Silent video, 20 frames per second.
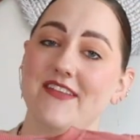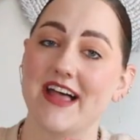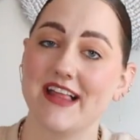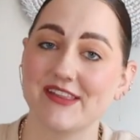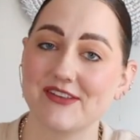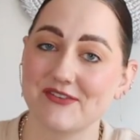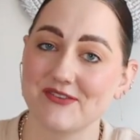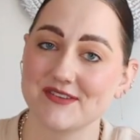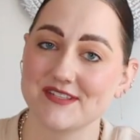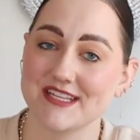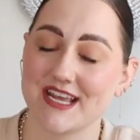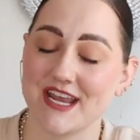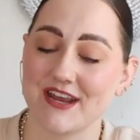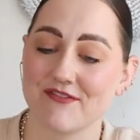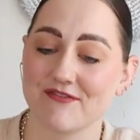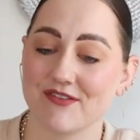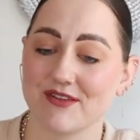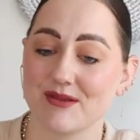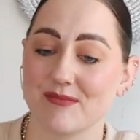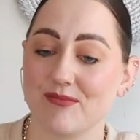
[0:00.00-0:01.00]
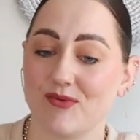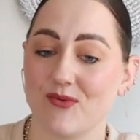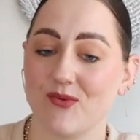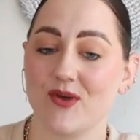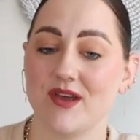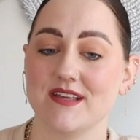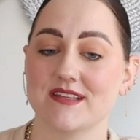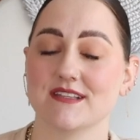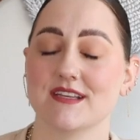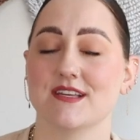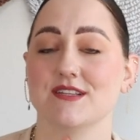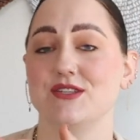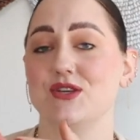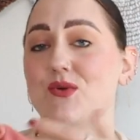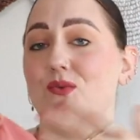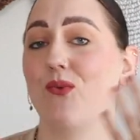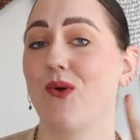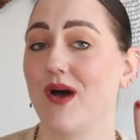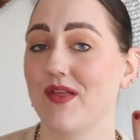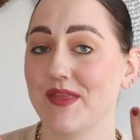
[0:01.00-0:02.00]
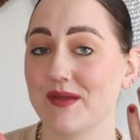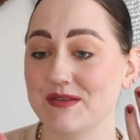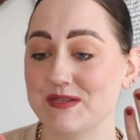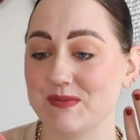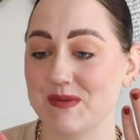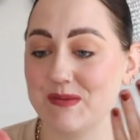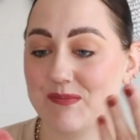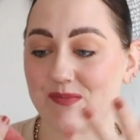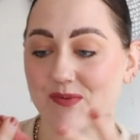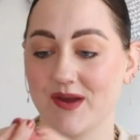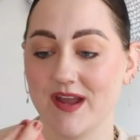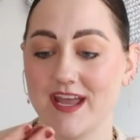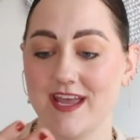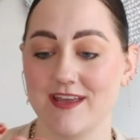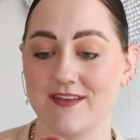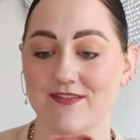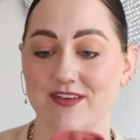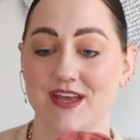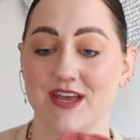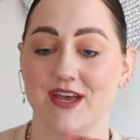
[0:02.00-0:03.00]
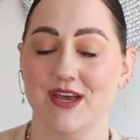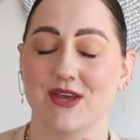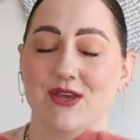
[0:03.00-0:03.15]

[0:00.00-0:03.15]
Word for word: that little saying for the boys because you want them to be brave,